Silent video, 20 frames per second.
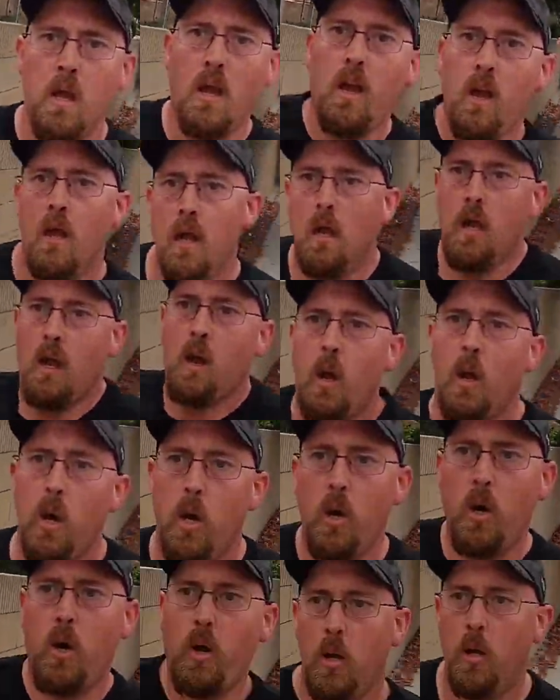to
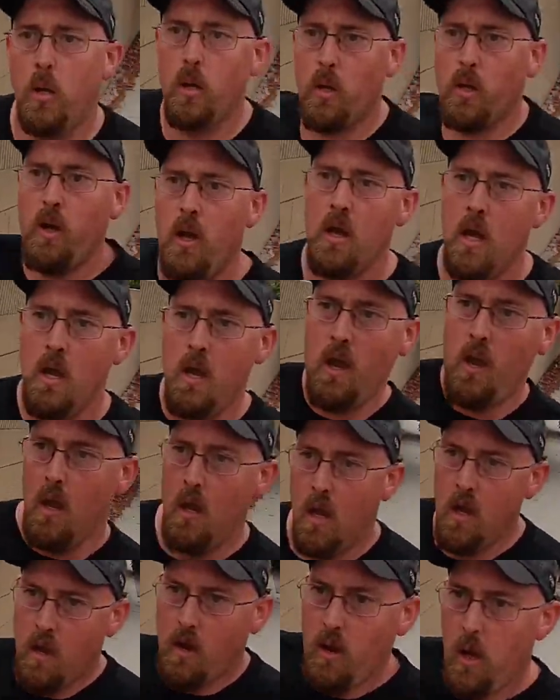do a little bit of
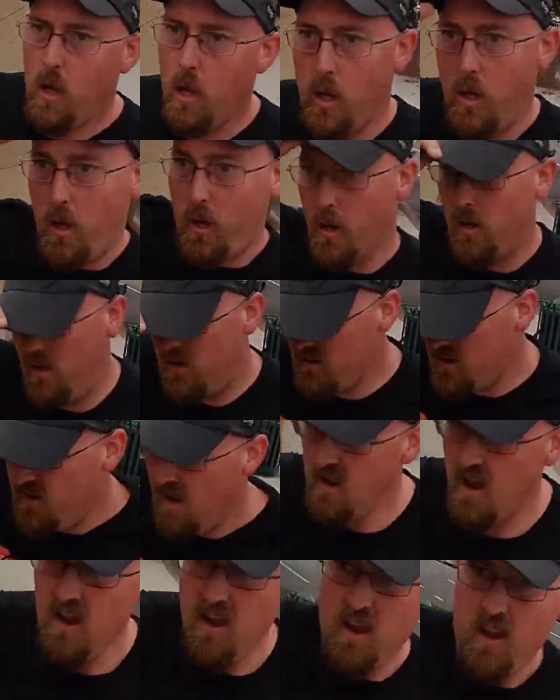voiceover practice,
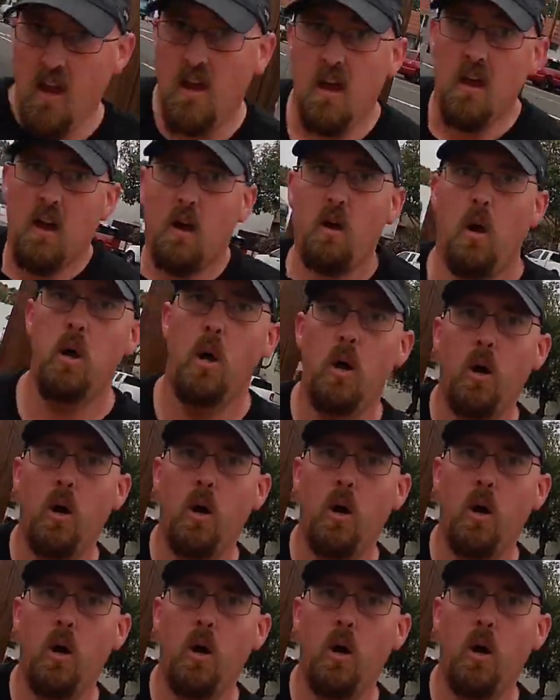seeing as